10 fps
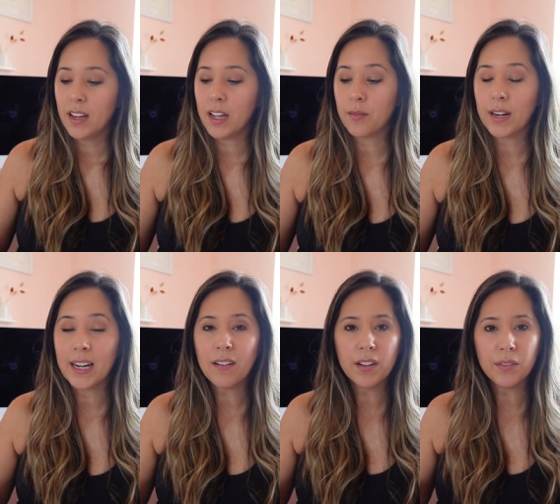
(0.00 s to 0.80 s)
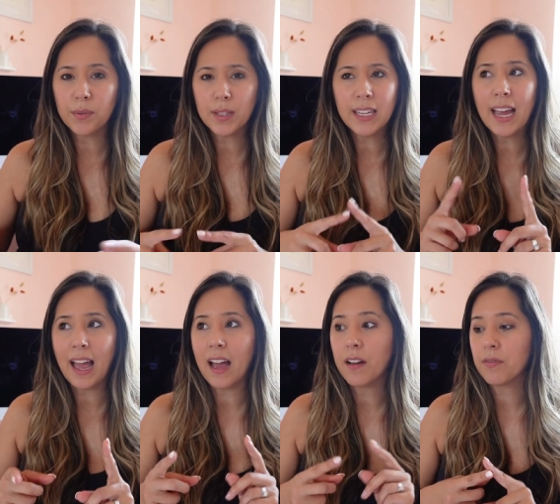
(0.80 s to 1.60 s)
And right now I don't really
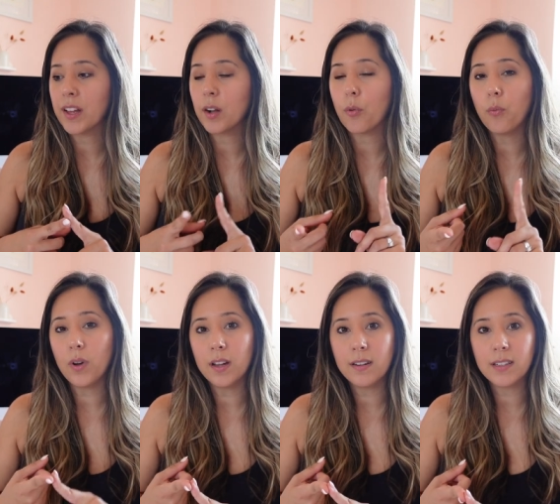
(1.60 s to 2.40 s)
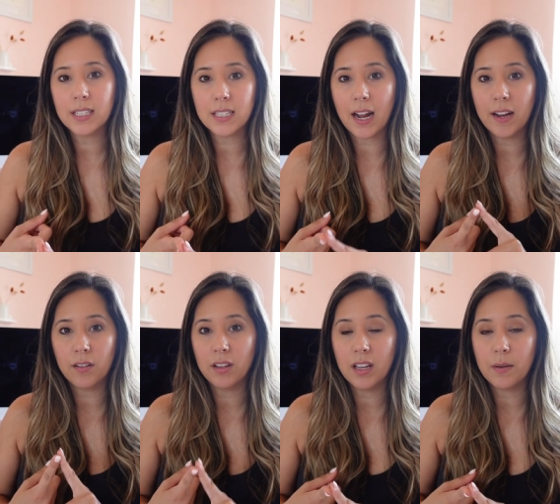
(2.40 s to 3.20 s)
have like one
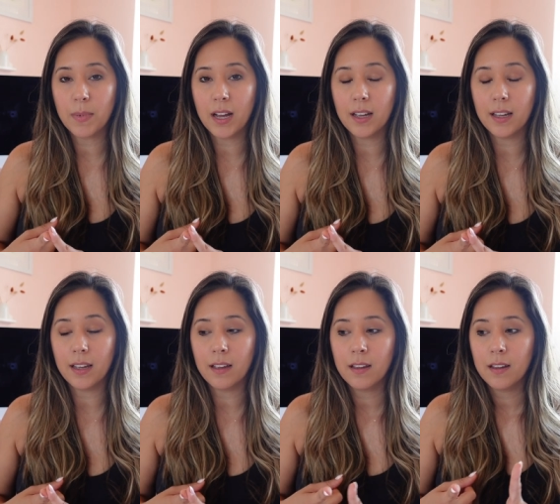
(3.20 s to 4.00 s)
style in my